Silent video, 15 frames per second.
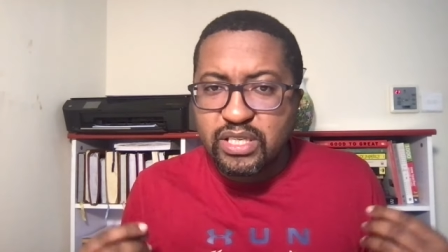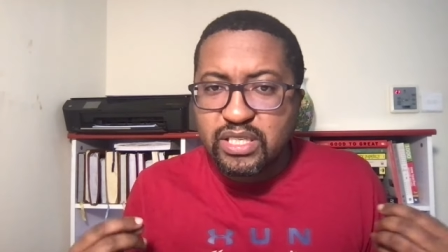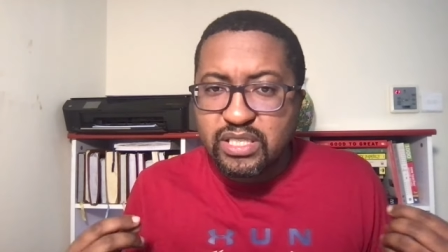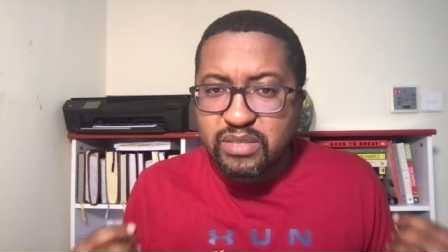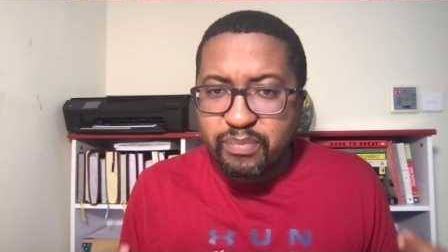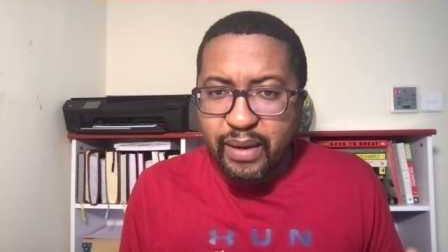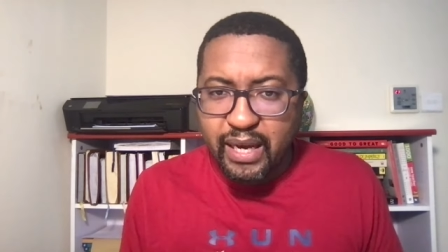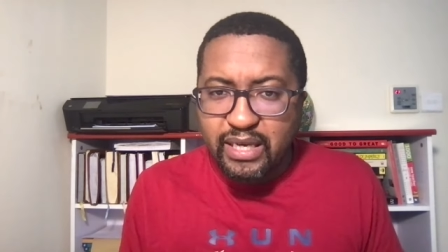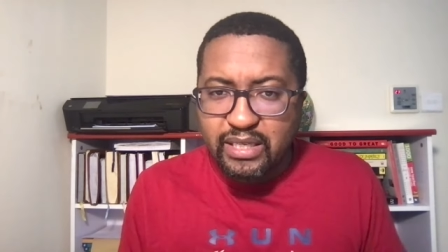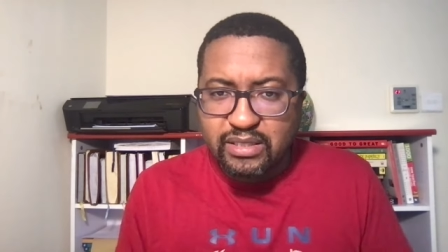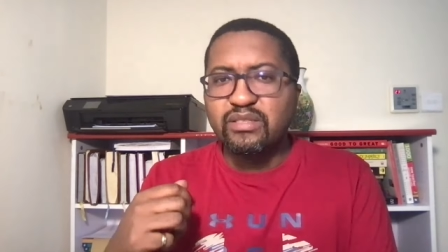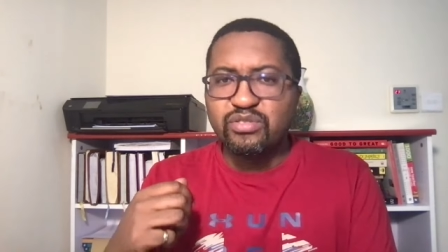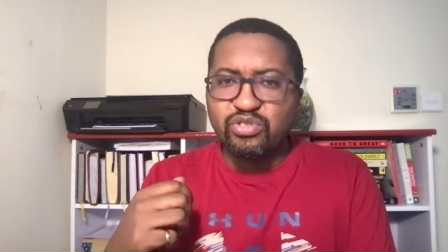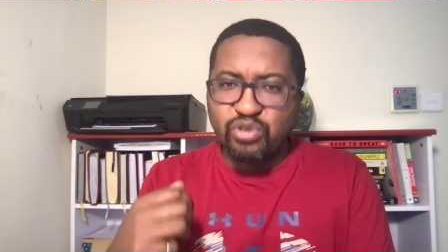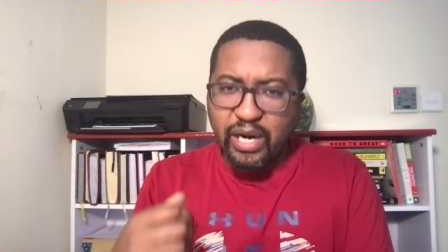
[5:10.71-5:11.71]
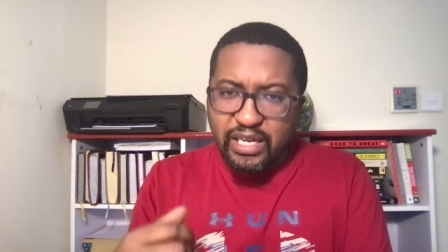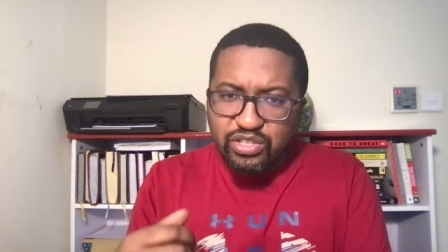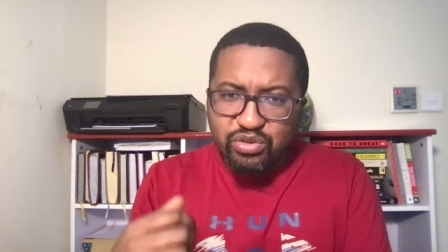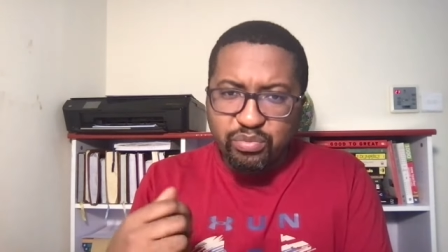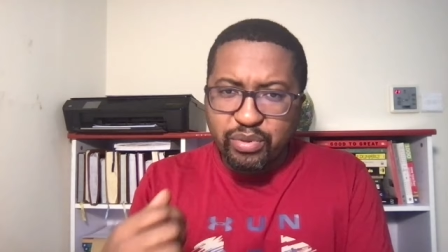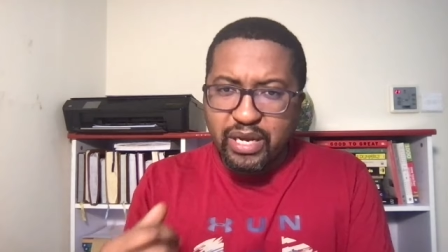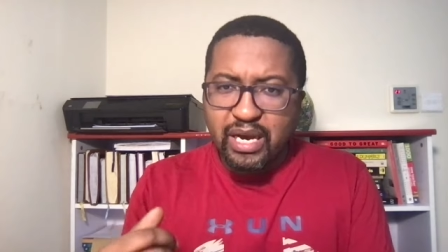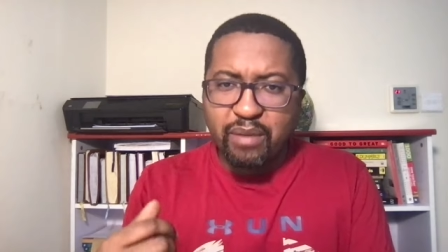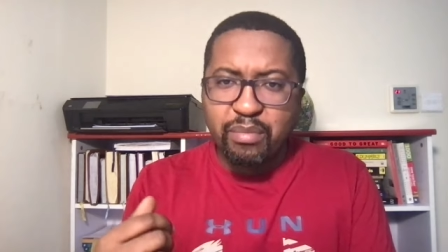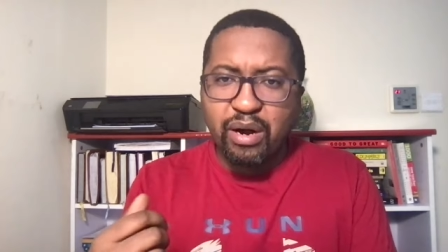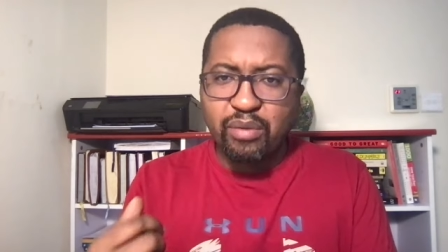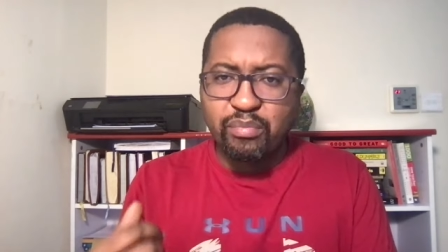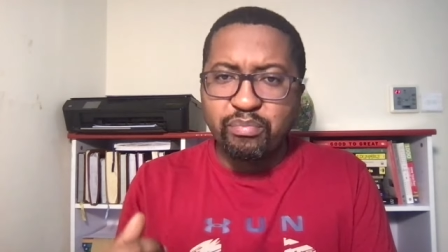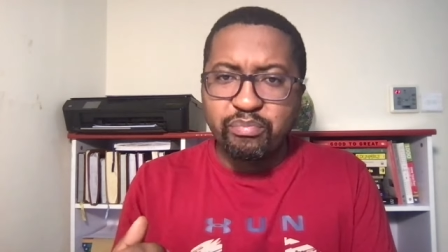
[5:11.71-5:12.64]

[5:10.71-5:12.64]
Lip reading: spent trying to bring about